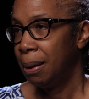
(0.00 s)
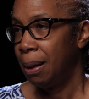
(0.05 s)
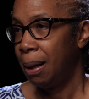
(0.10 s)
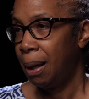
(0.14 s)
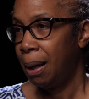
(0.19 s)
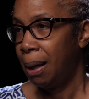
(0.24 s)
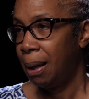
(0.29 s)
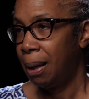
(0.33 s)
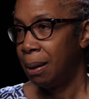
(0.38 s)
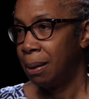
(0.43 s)

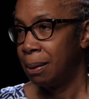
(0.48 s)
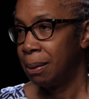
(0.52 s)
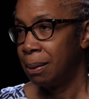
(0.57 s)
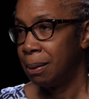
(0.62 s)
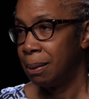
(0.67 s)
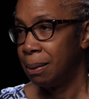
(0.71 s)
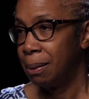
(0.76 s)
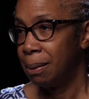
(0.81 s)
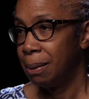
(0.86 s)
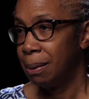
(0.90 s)

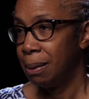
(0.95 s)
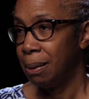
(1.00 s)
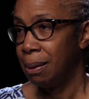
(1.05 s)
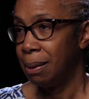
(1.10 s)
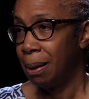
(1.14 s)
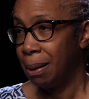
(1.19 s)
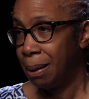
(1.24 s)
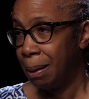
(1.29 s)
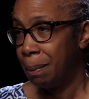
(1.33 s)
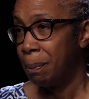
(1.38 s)
and
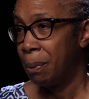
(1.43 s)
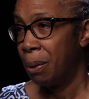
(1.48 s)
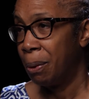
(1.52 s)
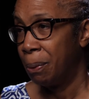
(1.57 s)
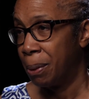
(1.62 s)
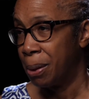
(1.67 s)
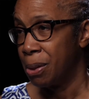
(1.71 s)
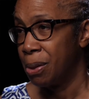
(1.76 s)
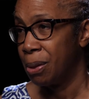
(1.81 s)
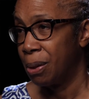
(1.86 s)
the number
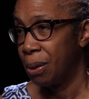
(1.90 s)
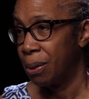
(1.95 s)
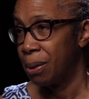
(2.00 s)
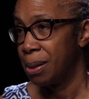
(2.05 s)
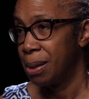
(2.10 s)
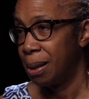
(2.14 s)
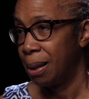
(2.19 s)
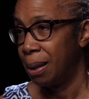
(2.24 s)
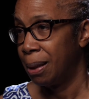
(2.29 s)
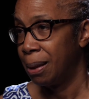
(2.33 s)
was
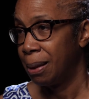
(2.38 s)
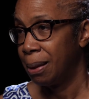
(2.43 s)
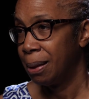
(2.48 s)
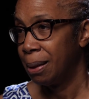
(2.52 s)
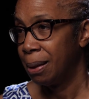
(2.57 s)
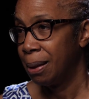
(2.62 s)
13.